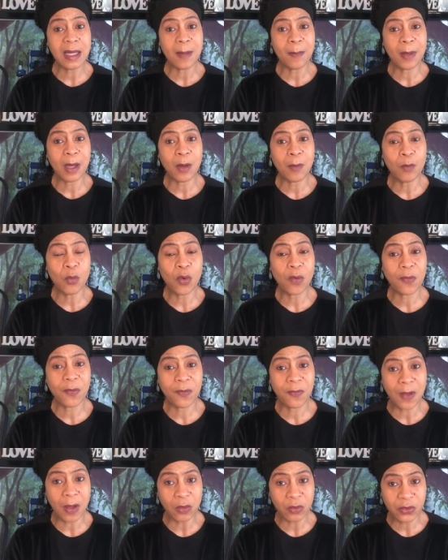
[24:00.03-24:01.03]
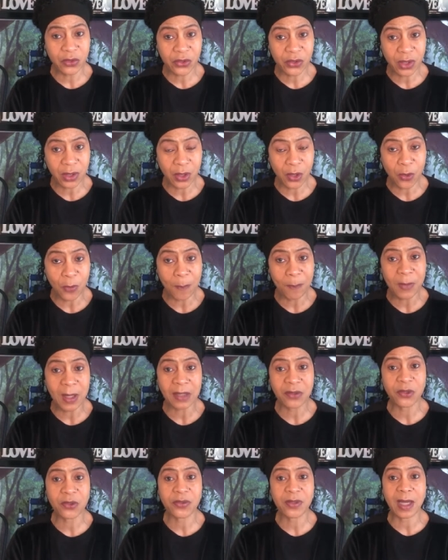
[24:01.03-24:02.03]
about more functional
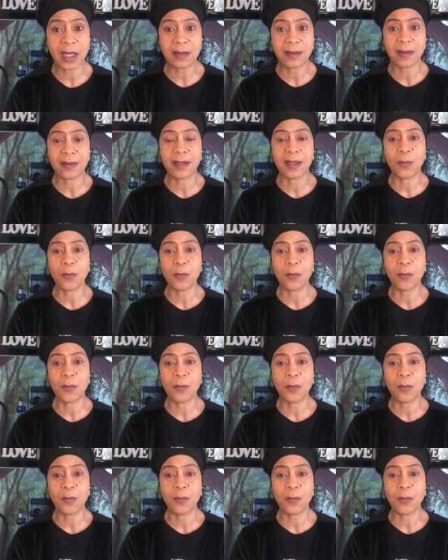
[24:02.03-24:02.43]
exercises.